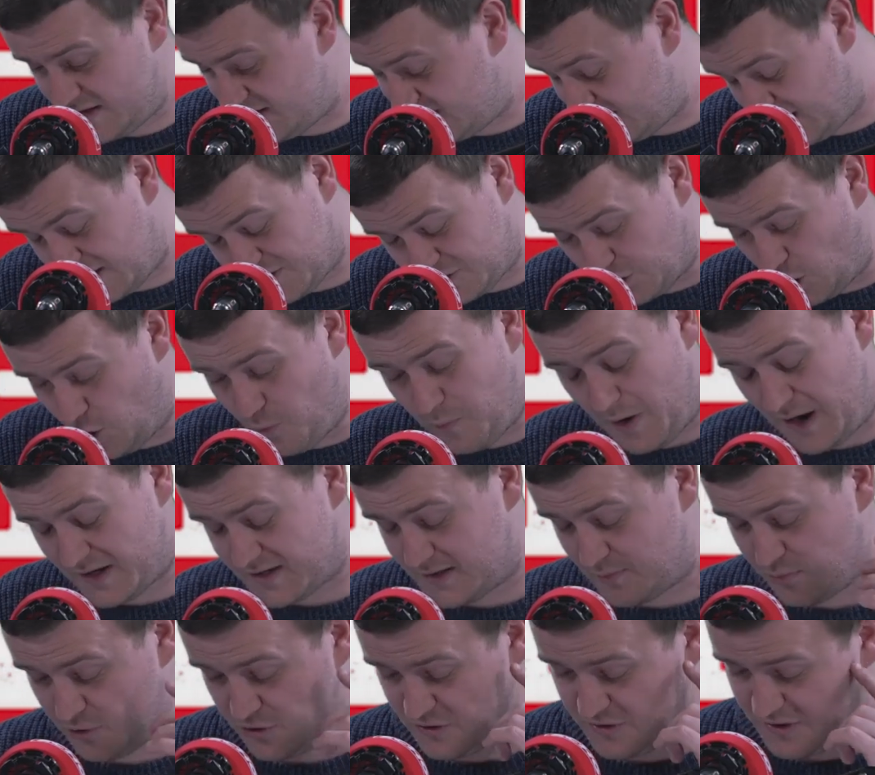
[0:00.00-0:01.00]
let's go back to
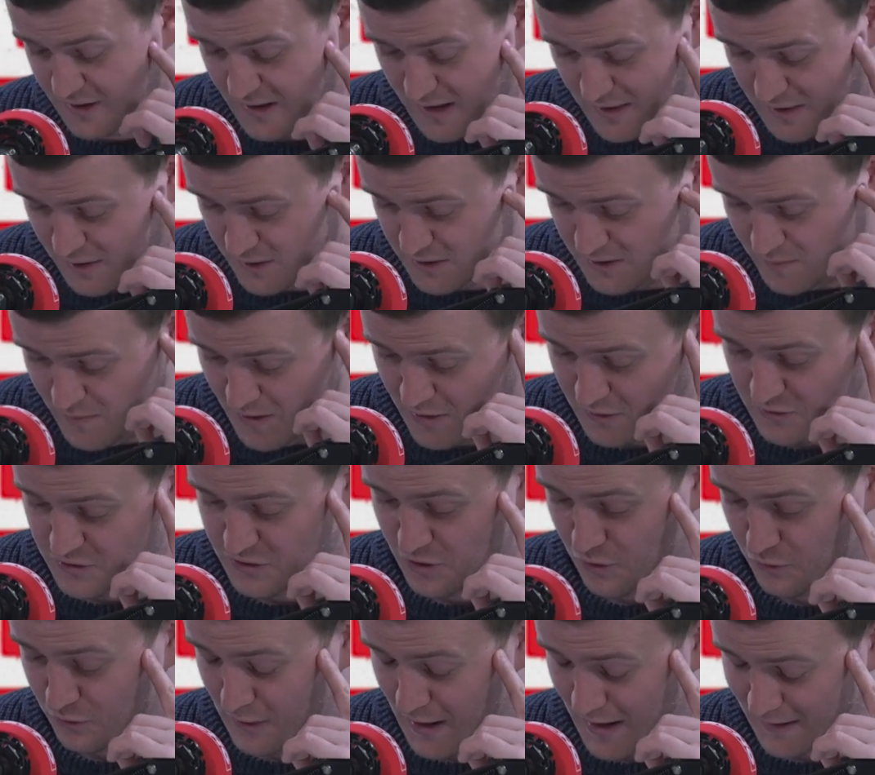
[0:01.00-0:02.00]
Brewster then, the, the man who
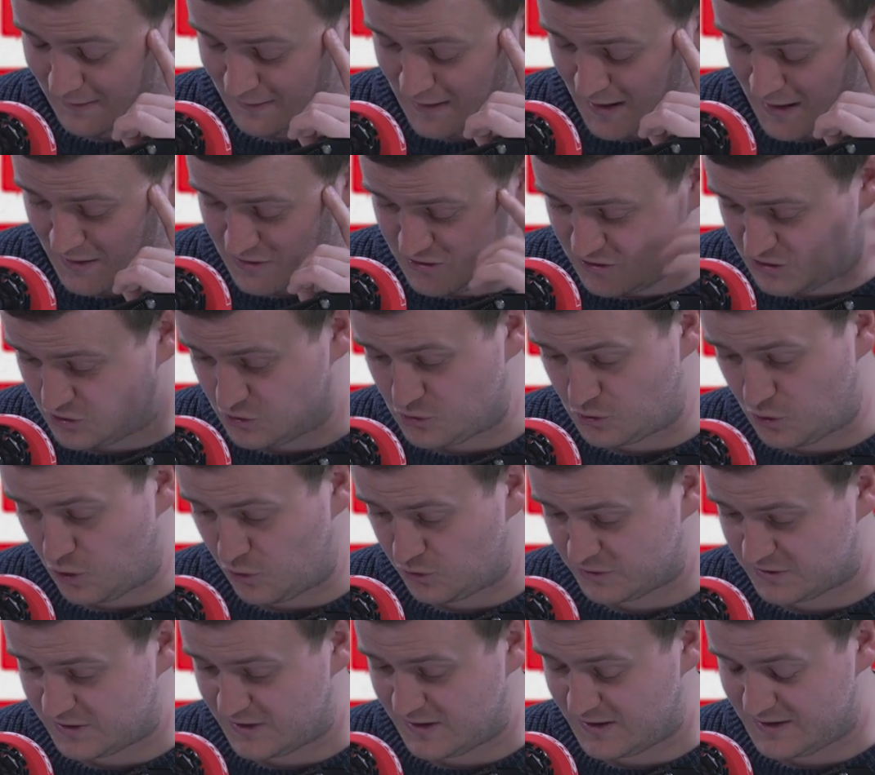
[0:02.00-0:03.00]
stole the headlines, two goals
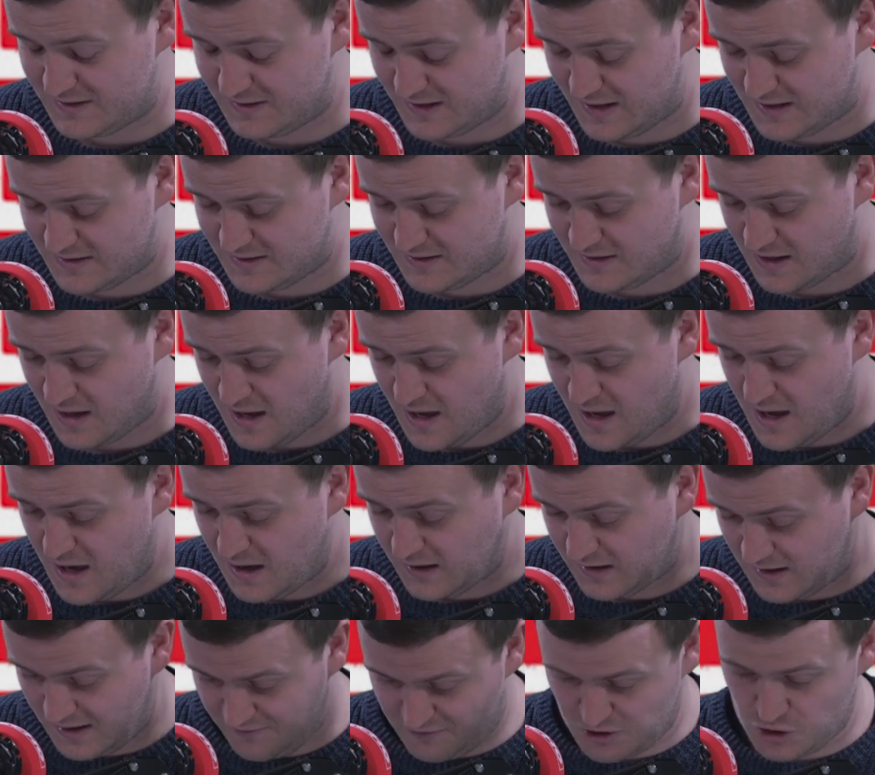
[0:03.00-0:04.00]
and an assist.
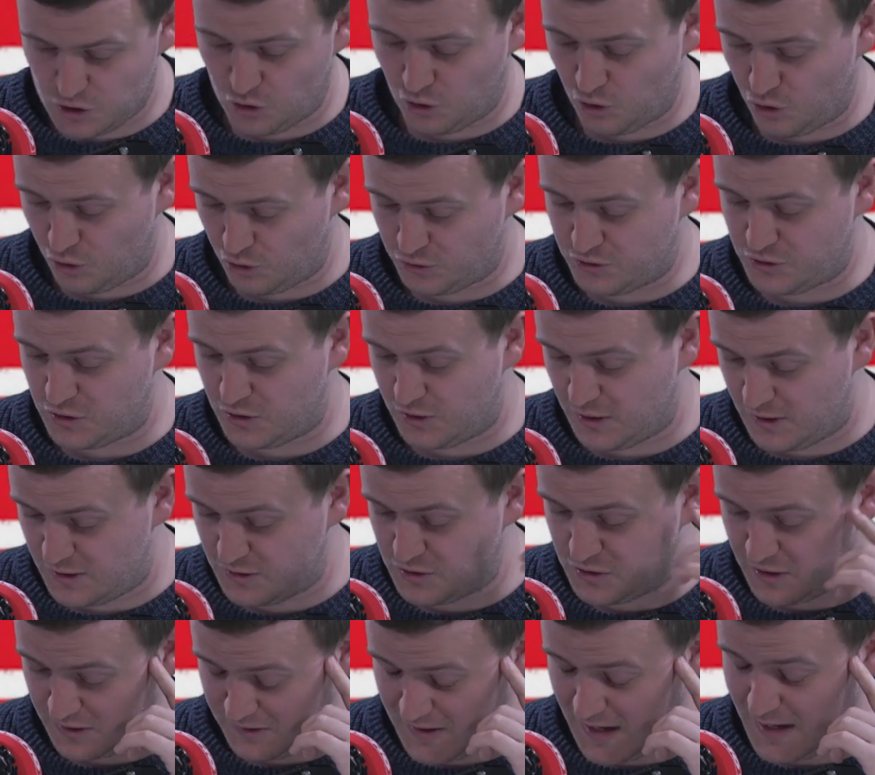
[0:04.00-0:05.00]
Caoimhe, your
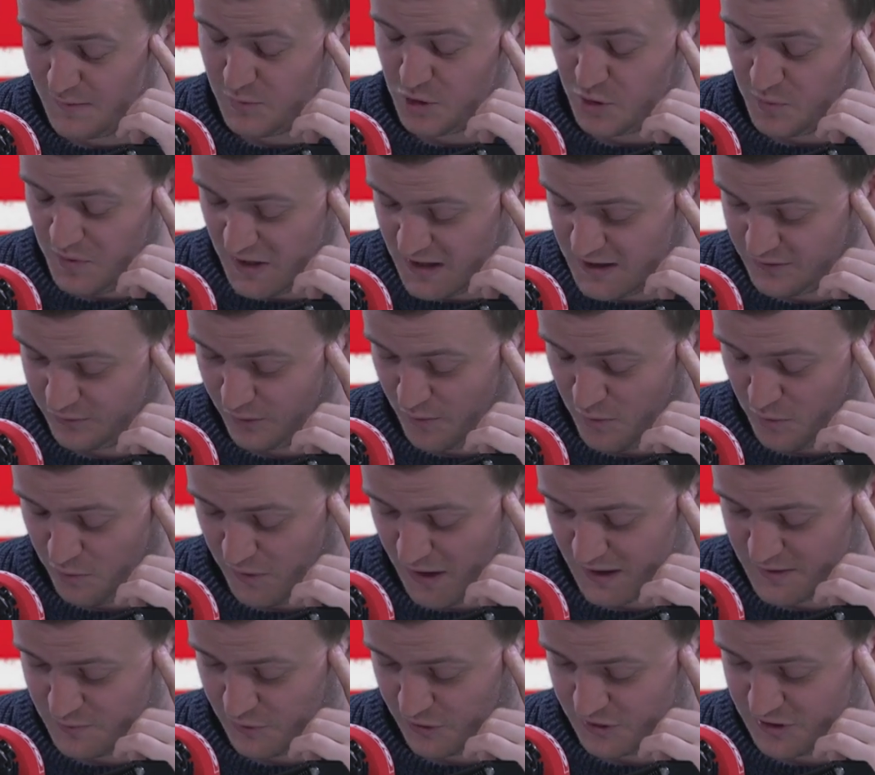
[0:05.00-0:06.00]
the debut piece from the
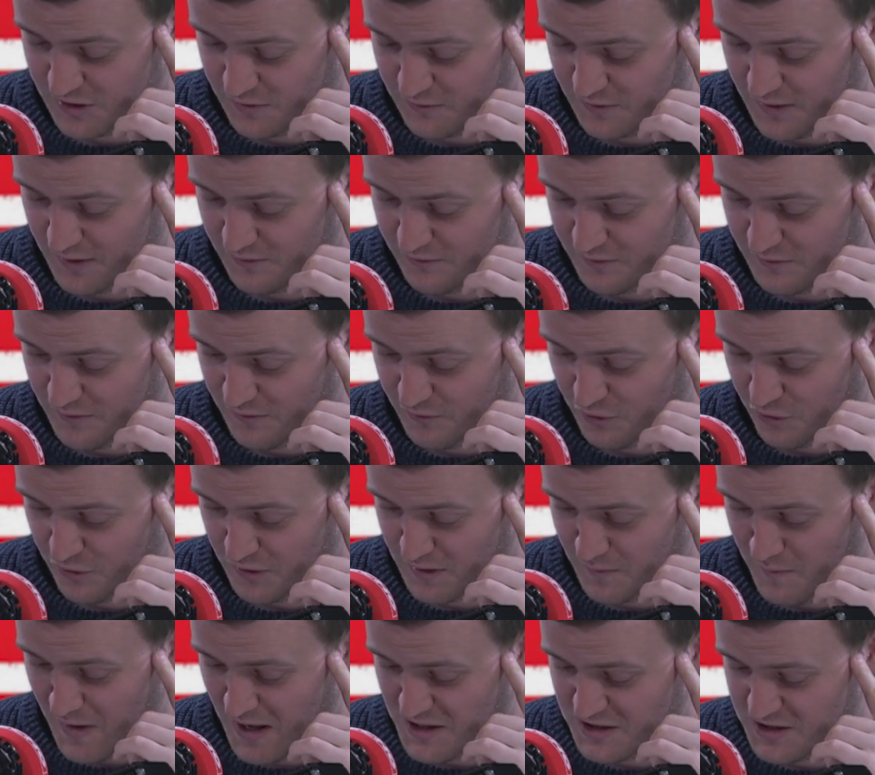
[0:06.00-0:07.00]
press box that we've we've already
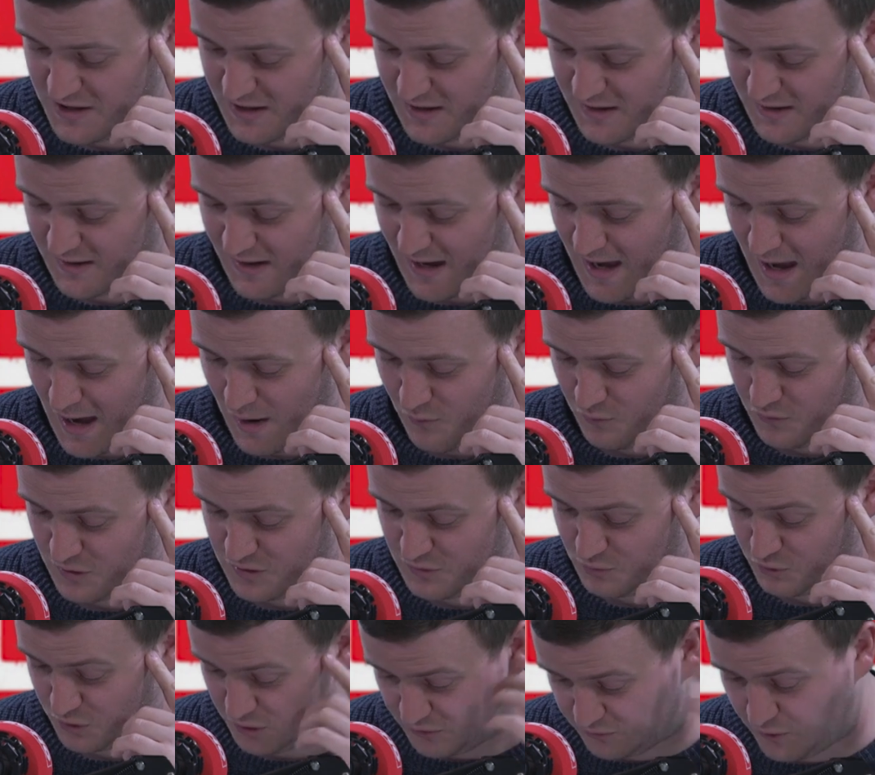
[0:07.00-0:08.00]
mentioned there was
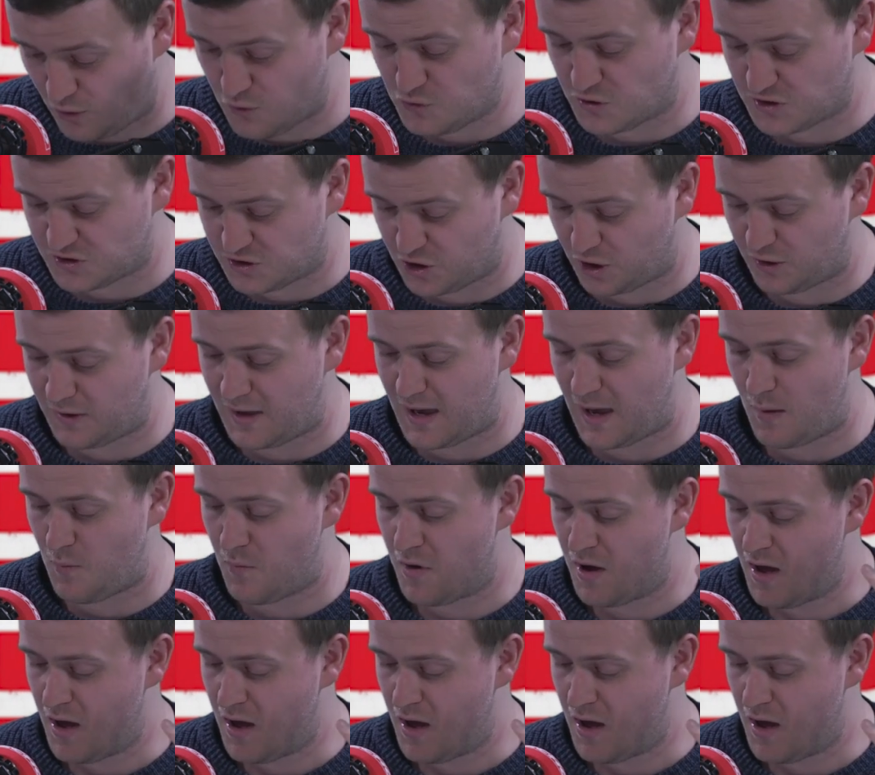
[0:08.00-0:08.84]
was focused on him.